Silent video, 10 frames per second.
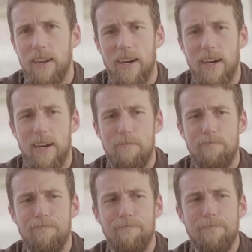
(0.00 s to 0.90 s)

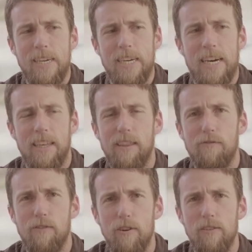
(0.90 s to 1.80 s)
I think the
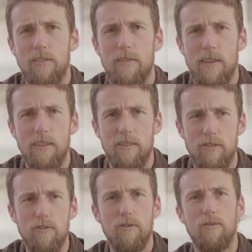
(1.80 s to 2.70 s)
first thing to
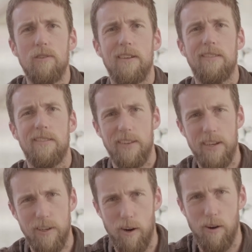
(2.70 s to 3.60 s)
do is to set
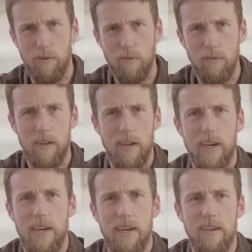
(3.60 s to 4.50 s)
a goal.
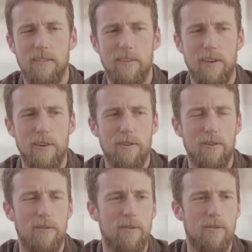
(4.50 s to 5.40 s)

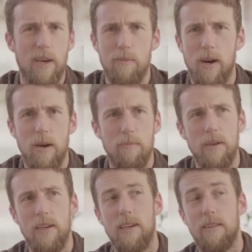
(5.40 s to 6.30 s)
So that might
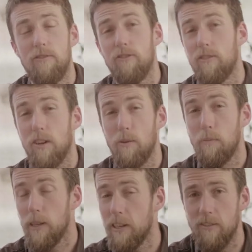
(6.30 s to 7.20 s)
be just the
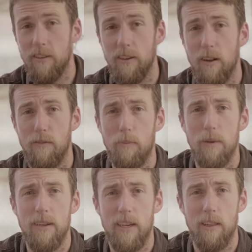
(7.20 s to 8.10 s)
completion of a
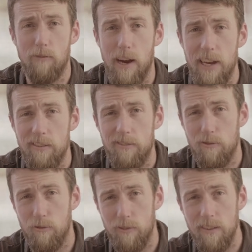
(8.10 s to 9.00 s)
particular race
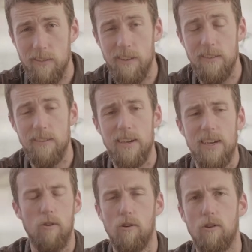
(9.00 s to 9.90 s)
or distance,
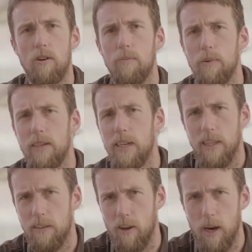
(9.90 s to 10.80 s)
or a
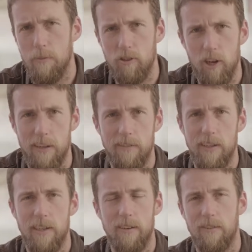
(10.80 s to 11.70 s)
particular time you're
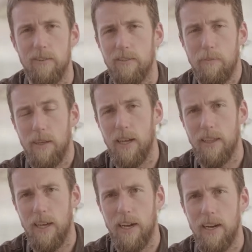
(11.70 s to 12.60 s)
chasing or something
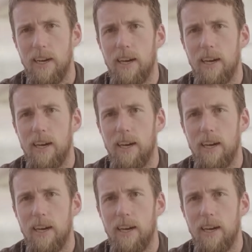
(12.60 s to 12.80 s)
like that.